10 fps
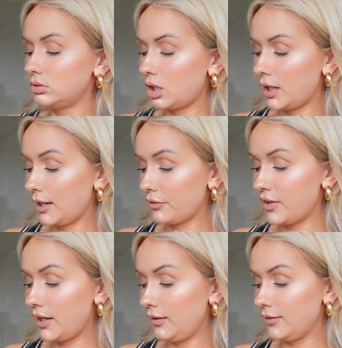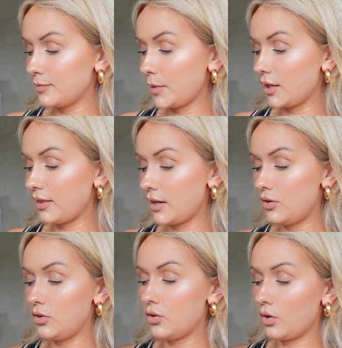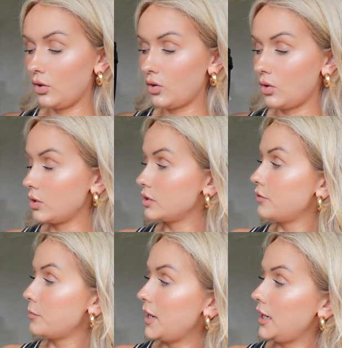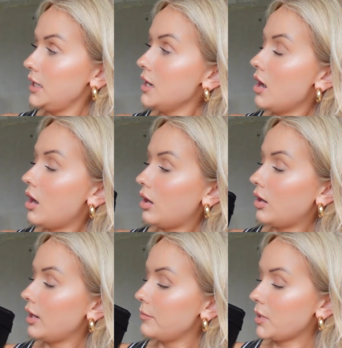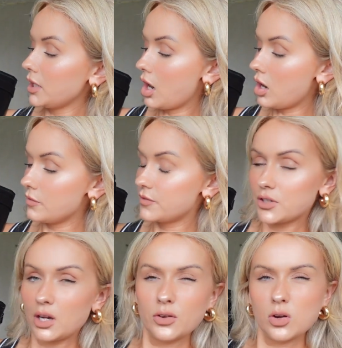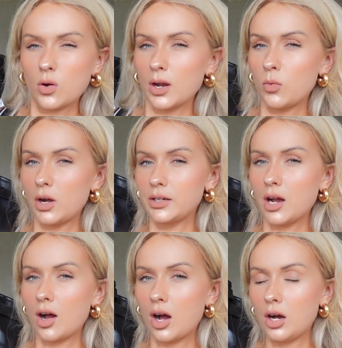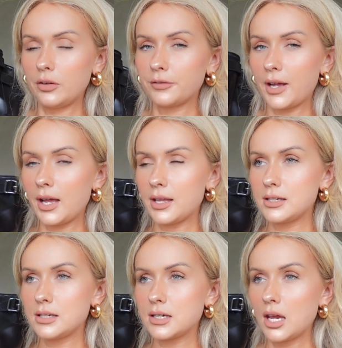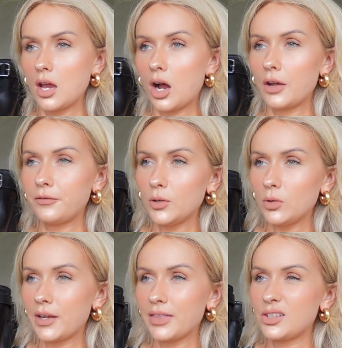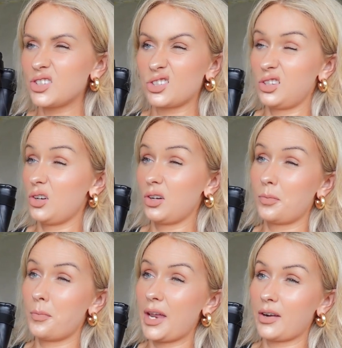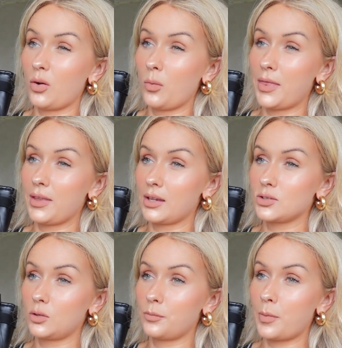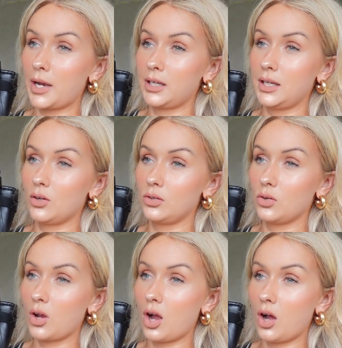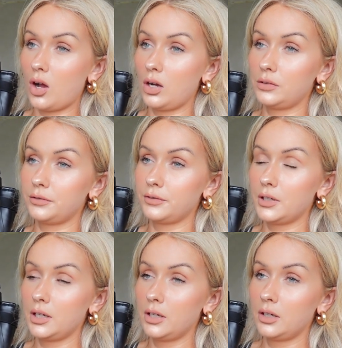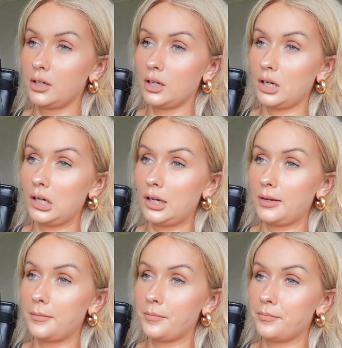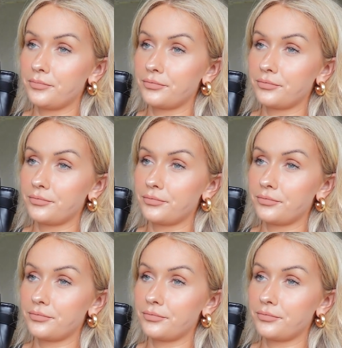I love these, but they're not longed for me. I've got quite a wide calf and I feel like they just look better when they're sort of baggy on your calf. But